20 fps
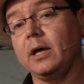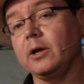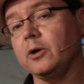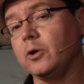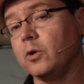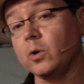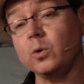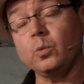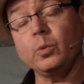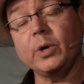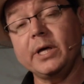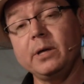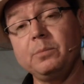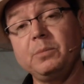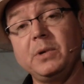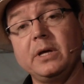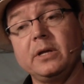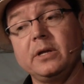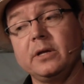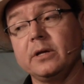go to
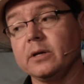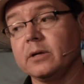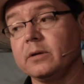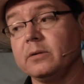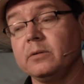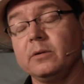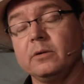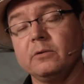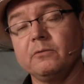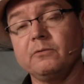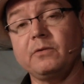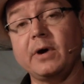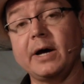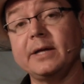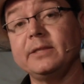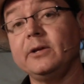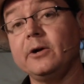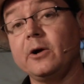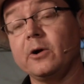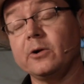Wikipedia,
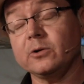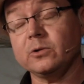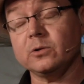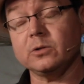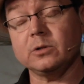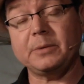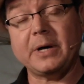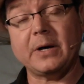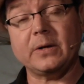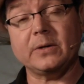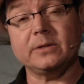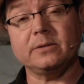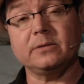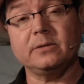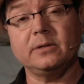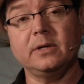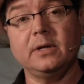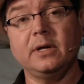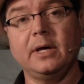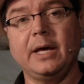find the article about it,
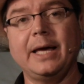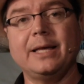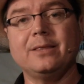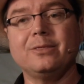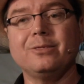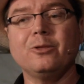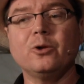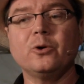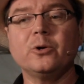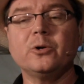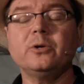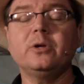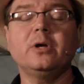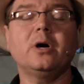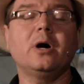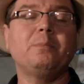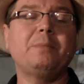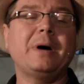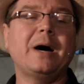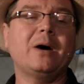and learn
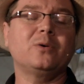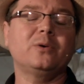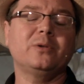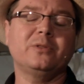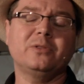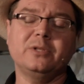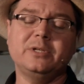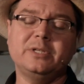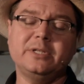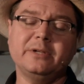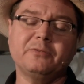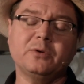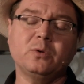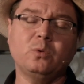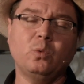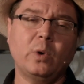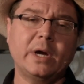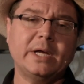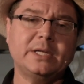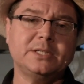about the different
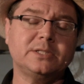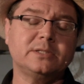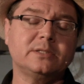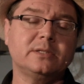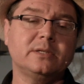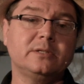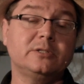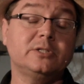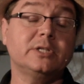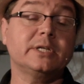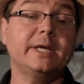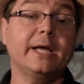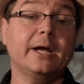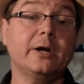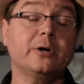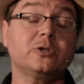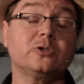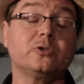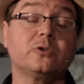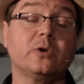ways to
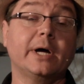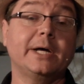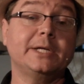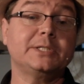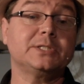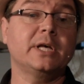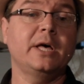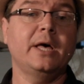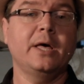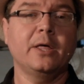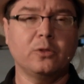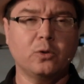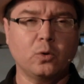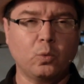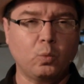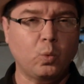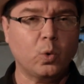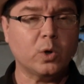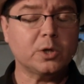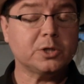characterize the
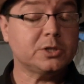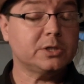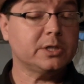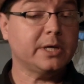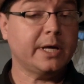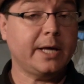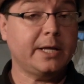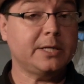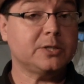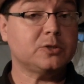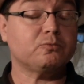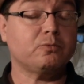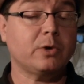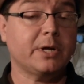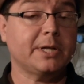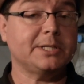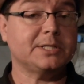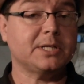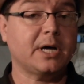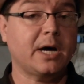worst case
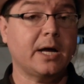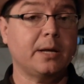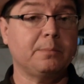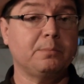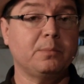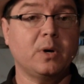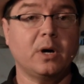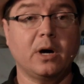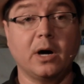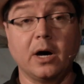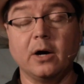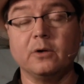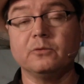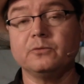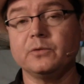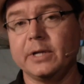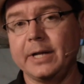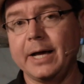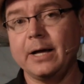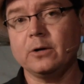running time
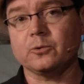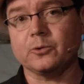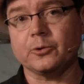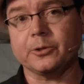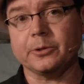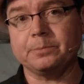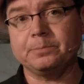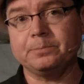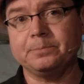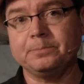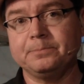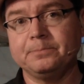of an algorithm.